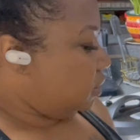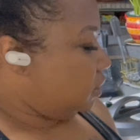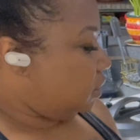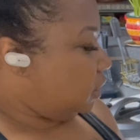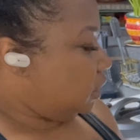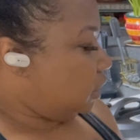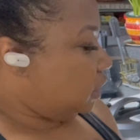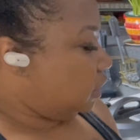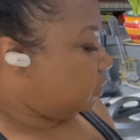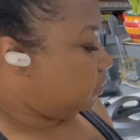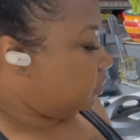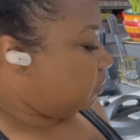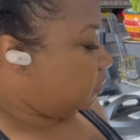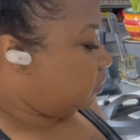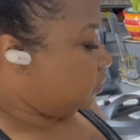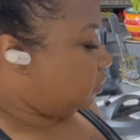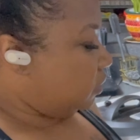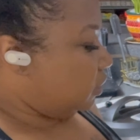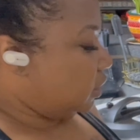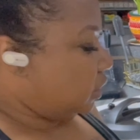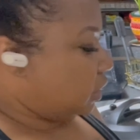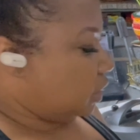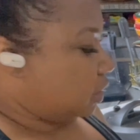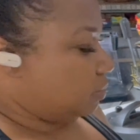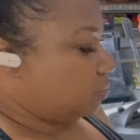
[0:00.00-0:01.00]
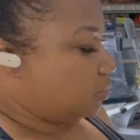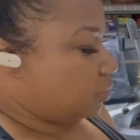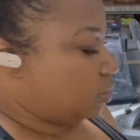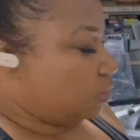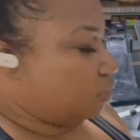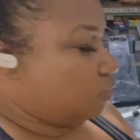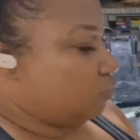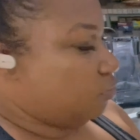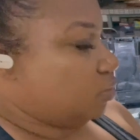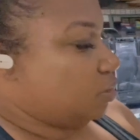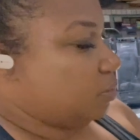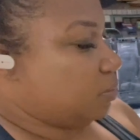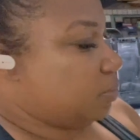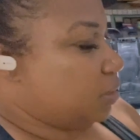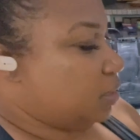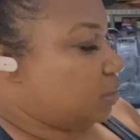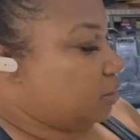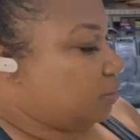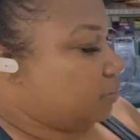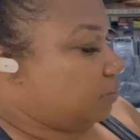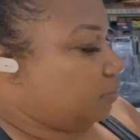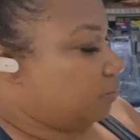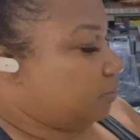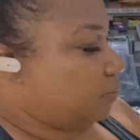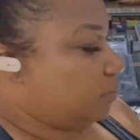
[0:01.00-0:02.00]
teaspoons and then I'm gonna rub it
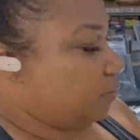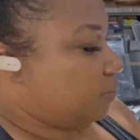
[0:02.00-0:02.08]
in.